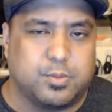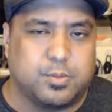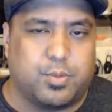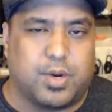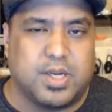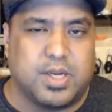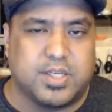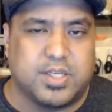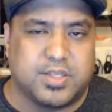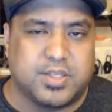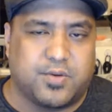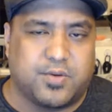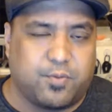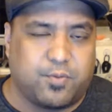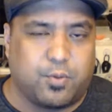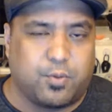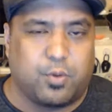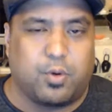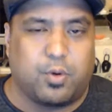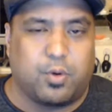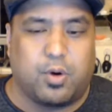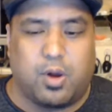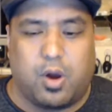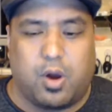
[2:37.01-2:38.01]
price
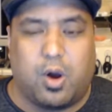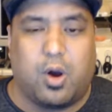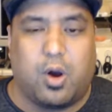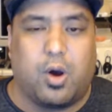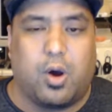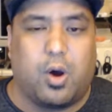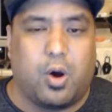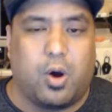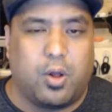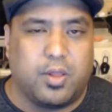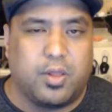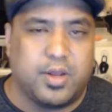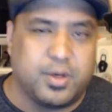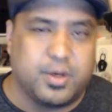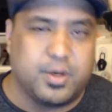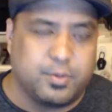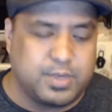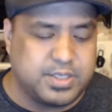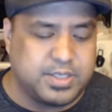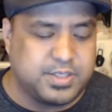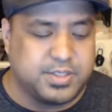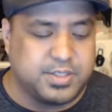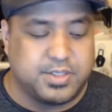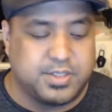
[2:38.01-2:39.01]
for all
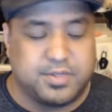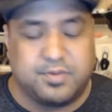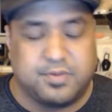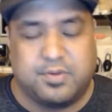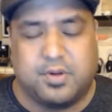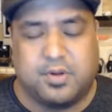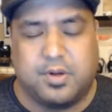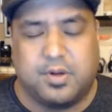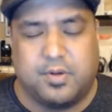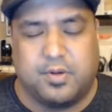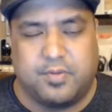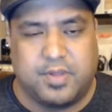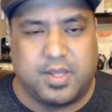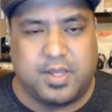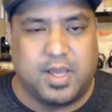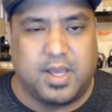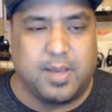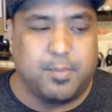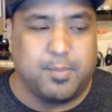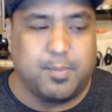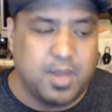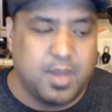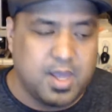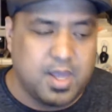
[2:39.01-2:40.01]
iterations of the
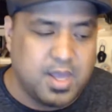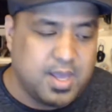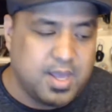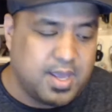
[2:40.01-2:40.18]
game.